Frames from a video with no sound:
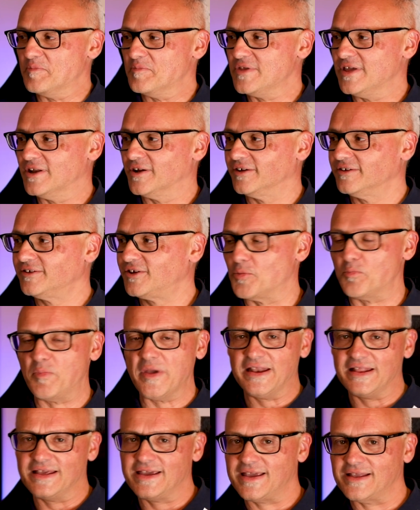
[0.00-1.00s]
you know,
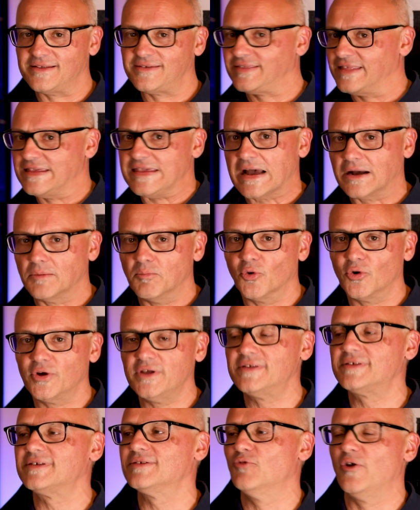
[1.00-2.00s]
competing against the young
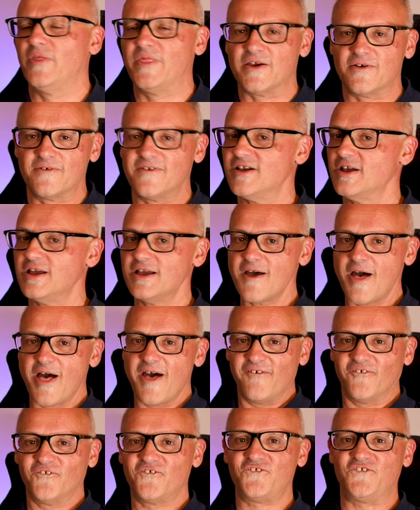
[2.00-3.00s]
boys with their
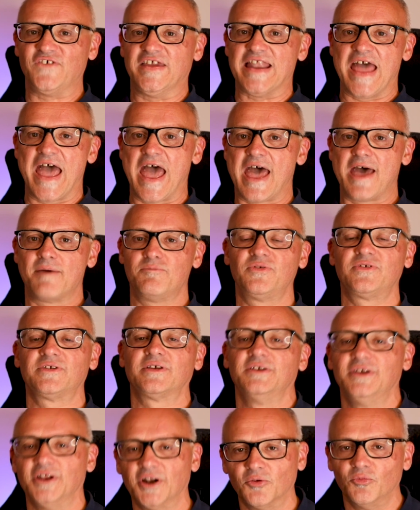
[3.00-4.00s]
fit abs.
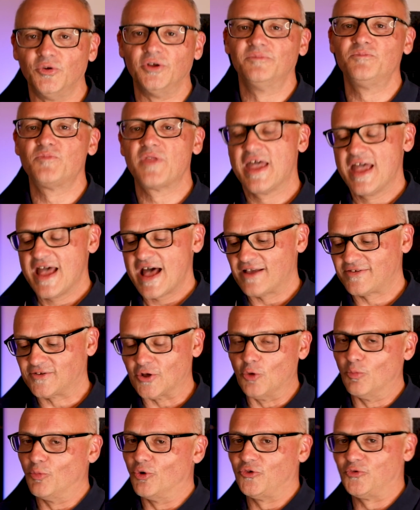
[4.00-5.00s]
You know, us
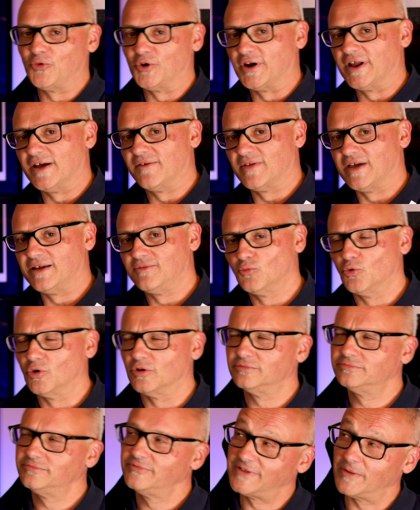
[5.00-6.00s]
old boys, we don't have that.
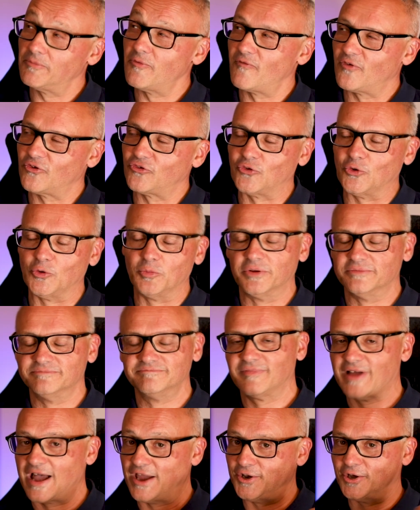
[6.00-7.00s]
Well, some of us do, but
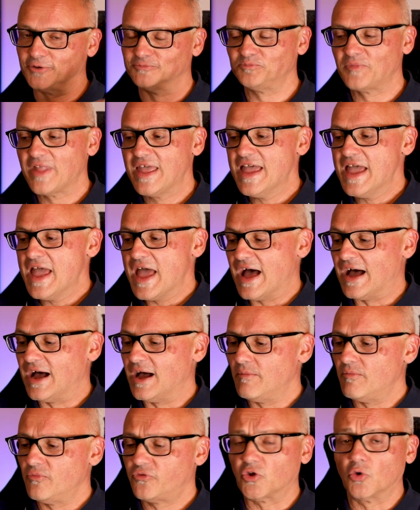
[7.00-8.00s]
I
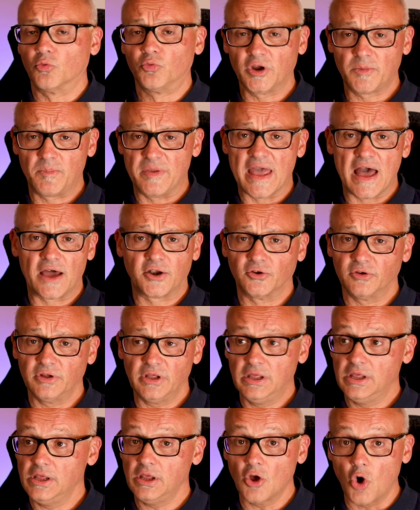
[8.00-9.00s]
don't. So Rick Beato,
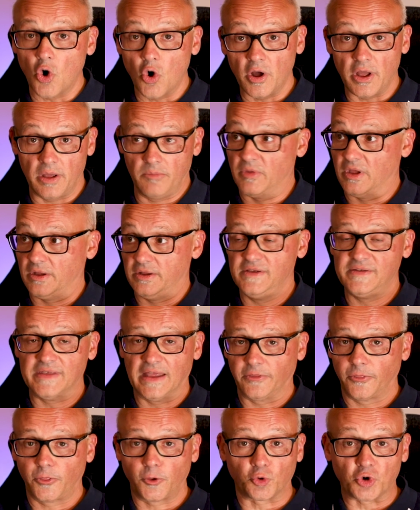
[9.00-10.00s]
he's
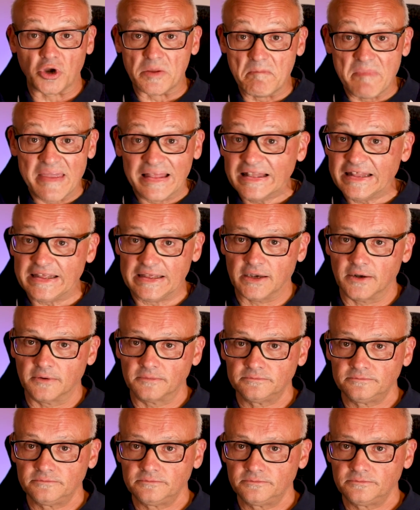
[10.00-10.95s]
at 3 million.